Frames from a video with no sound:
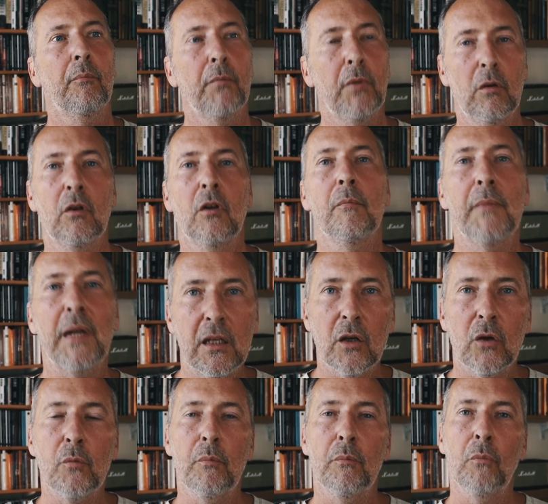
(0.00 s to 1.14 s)
You may know
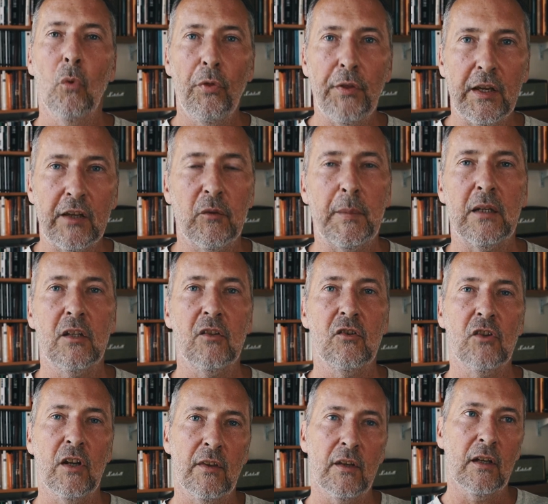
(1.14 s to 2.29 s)
more things about each
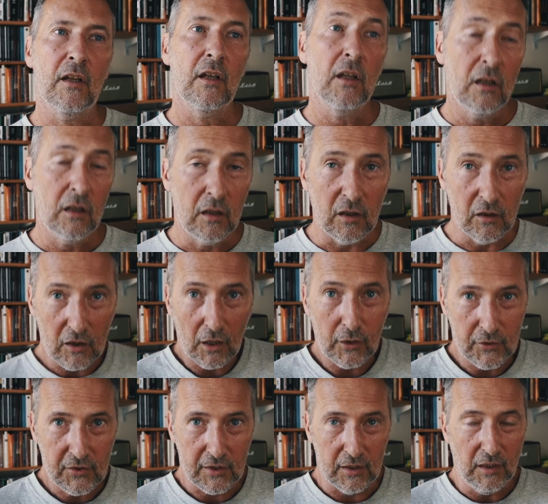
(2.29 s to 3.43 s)
other. You're
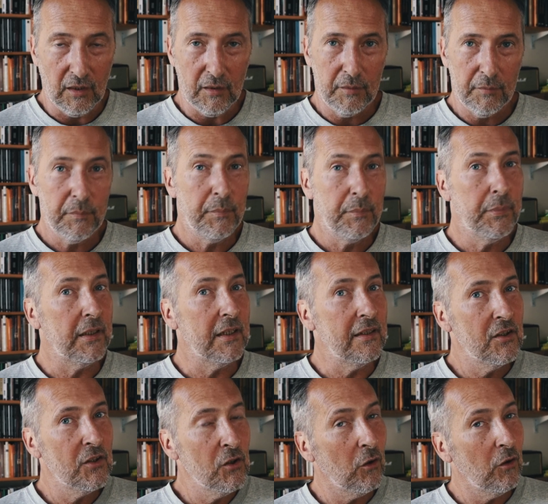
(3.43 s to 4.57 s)
closer, but it's
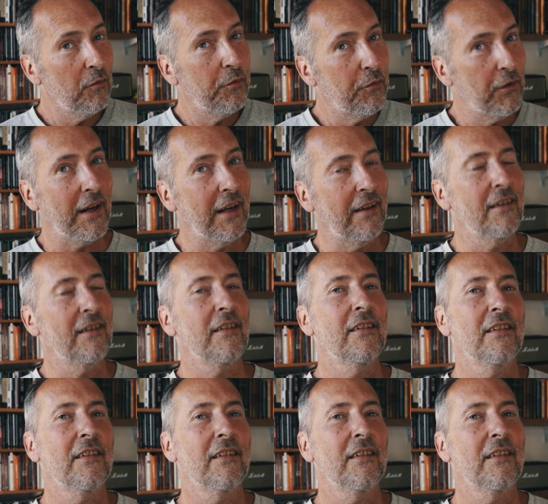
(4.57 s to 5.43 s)
not friend.